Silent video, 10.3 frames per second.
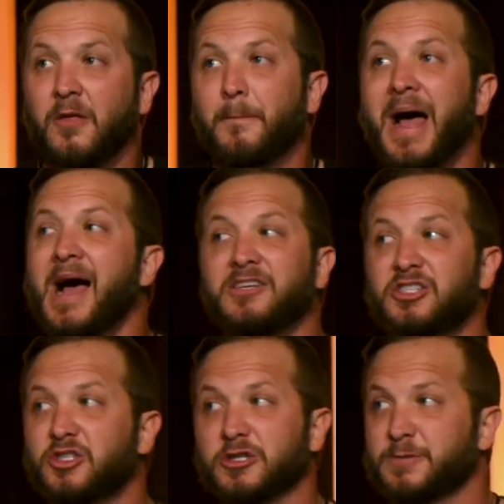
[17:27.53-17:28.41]

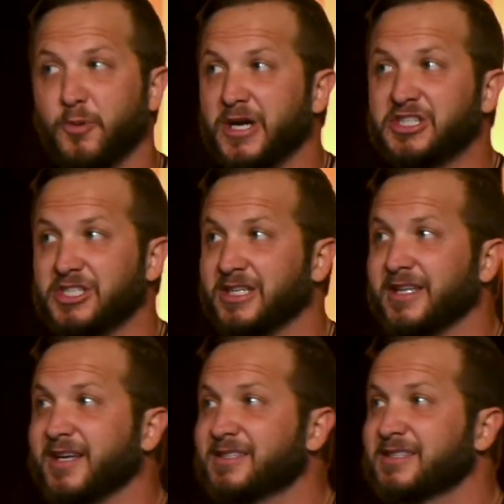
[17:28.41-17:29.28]
pastors preaching
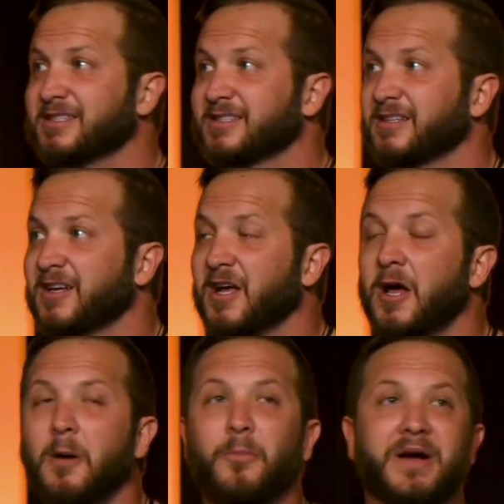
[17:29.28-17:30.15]
this,
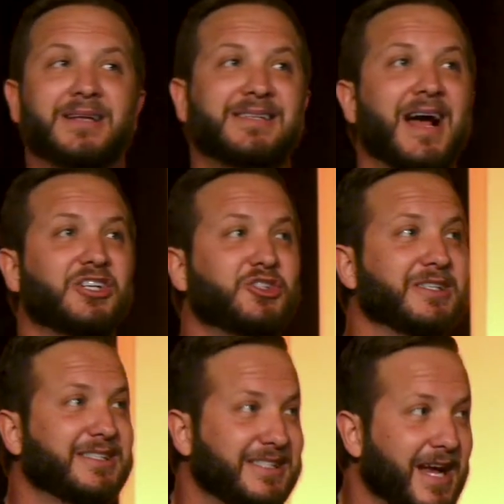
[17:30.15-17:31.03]
but it's actually
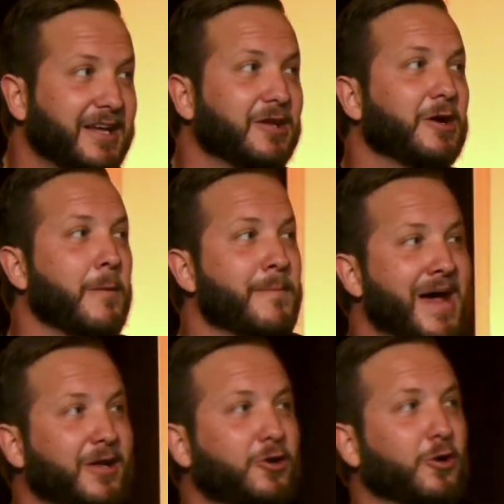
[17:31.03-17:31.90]
secular
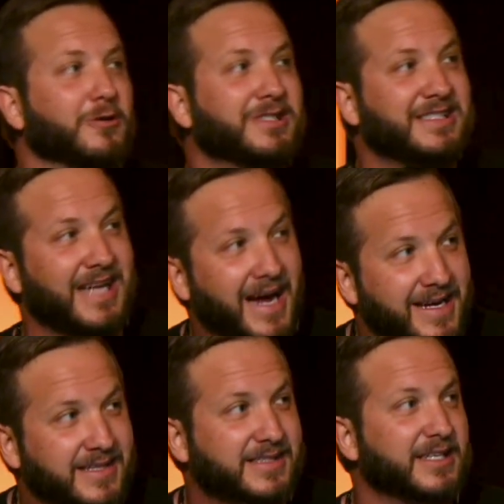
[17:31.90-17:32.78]
medical
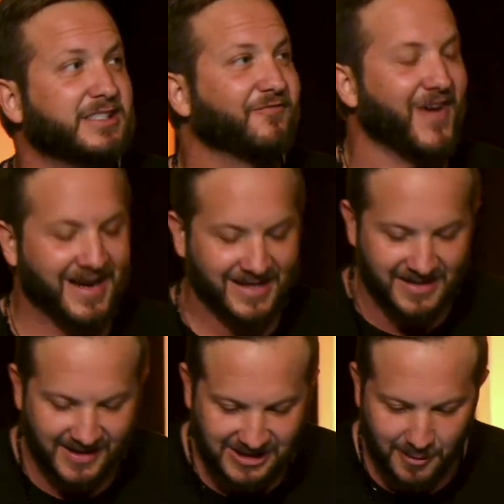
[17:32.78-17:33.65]
scientists finding
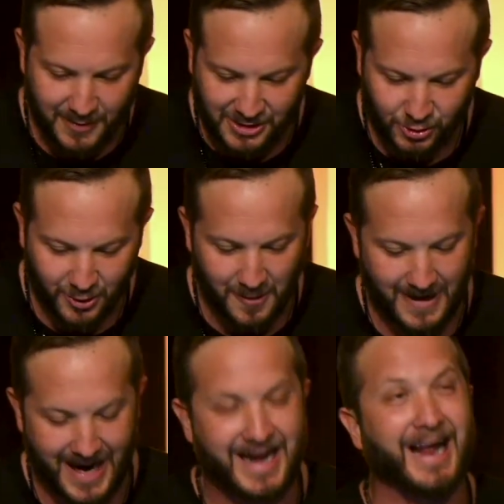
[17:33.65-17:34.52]
this to be true.
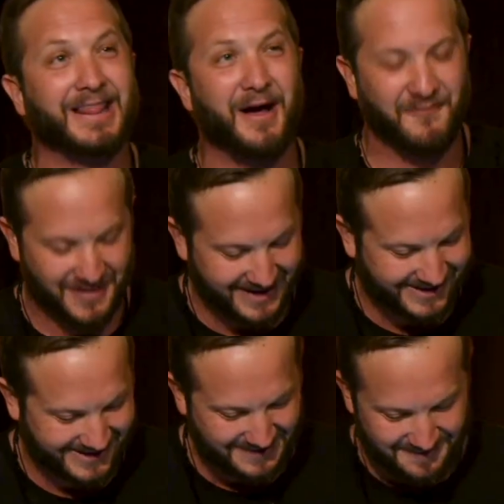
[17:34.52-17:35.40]
And I love
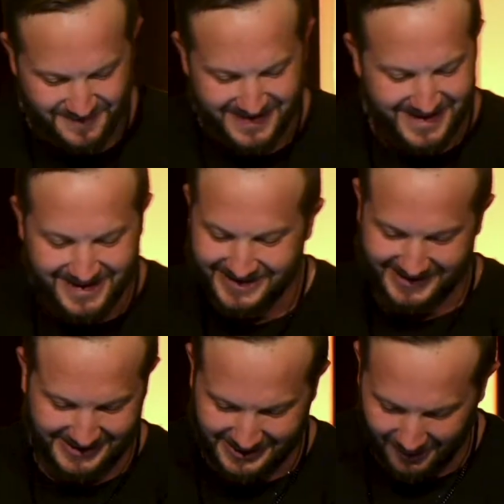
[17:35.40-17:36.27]
this. This
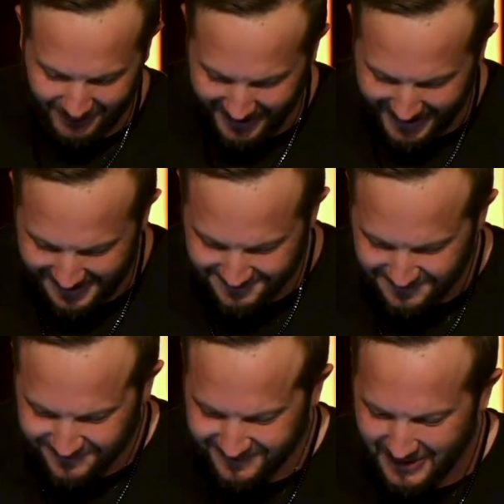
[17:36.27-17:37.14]
is so great.
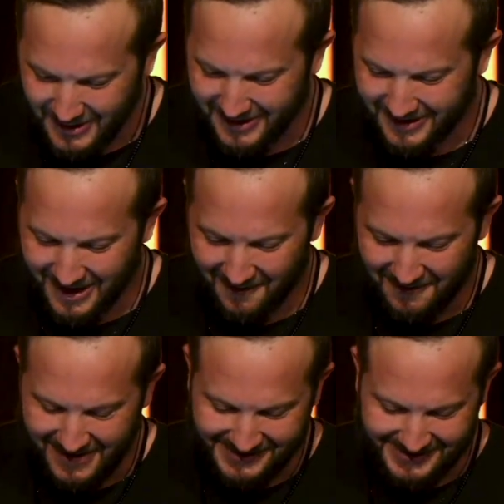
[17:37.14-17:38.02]
You're going to love
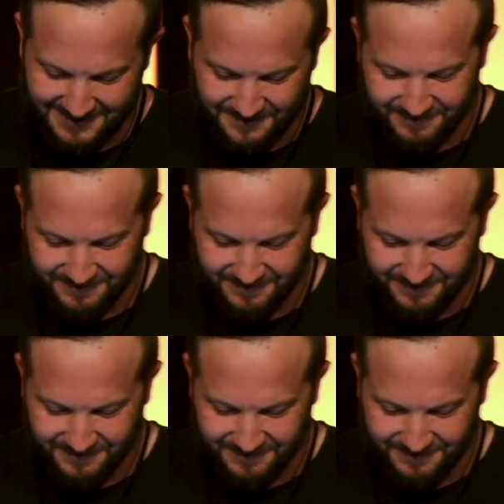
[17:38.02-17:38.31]
this.